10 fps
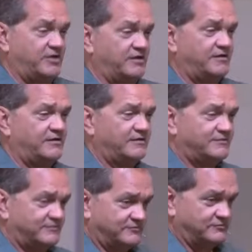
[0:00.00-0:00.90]
to
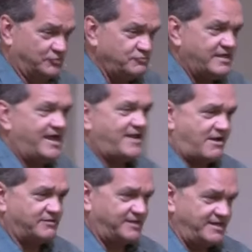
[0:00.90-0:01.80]
do that,
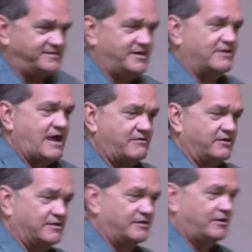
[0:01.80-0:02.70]
how to get there, how
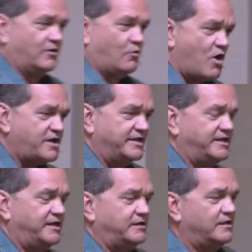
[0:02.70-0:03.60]
to walk
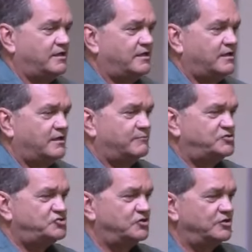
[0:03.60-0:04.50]
in it,
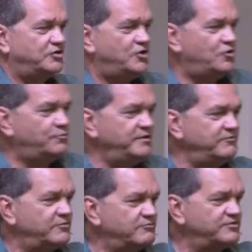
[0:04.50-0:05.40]
but you're, you know,
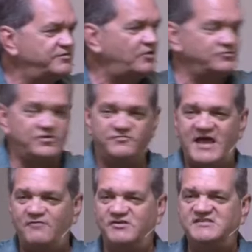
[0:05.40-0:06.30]
the result of
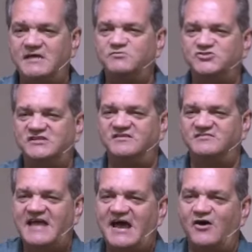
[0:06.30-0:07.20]
that redemption
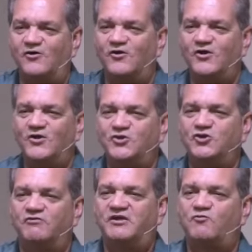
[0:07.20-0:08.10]
is now
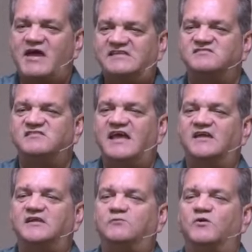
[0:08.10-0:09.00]
you're in right
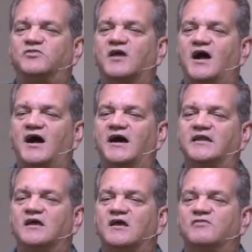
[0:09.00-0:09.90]
standing with
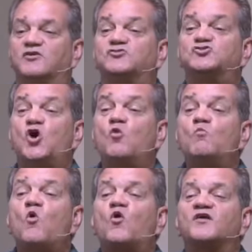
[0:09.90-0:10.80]
God. There's no
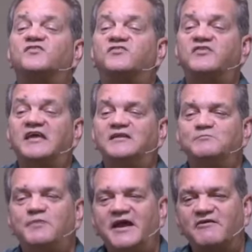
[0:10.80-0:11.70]
more
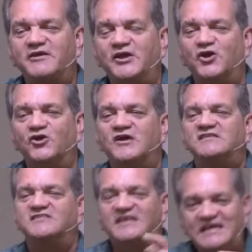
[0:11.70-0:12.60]
sin barrier
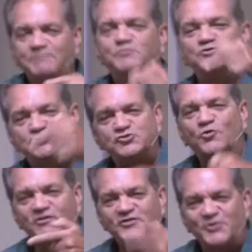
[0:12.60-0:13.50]
to keep you
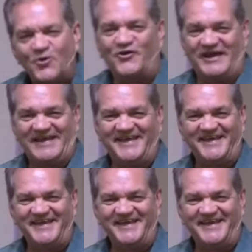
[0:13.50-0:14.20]
short of the glory.